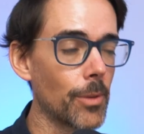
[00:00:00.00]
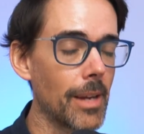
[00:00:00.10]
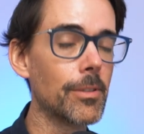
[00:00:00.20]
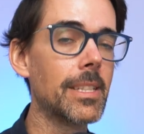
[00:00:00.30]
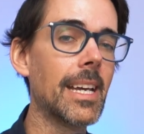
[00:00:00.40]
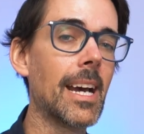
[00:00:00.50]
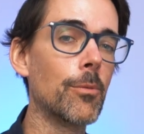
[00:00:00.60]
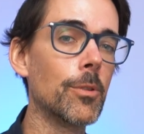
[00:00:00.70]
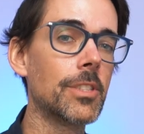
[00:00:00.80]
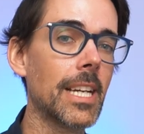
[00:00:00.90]
so every day I
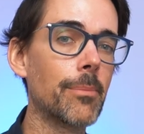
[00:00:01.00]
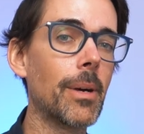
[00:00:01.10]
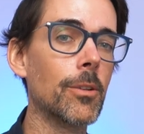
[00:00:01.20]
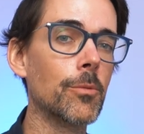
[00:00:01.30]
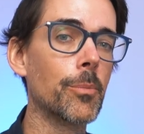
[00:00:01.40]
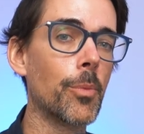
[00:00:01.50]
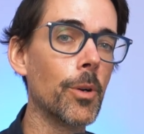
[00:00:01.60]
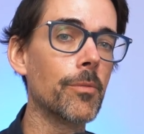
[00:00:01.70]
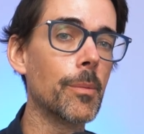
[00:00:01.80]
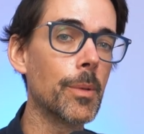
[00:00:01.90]
will check my own
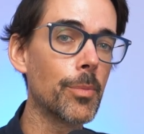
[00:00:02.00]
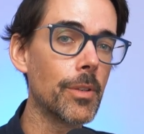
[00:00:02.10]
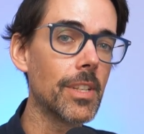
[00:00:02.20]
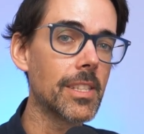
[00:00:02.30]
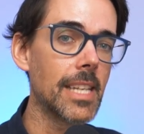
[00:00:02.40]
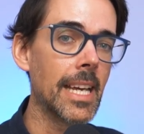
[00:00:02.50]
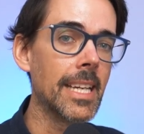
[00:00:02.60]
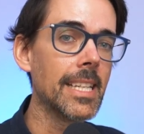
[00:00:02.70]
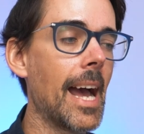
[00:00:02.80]
report from the previous day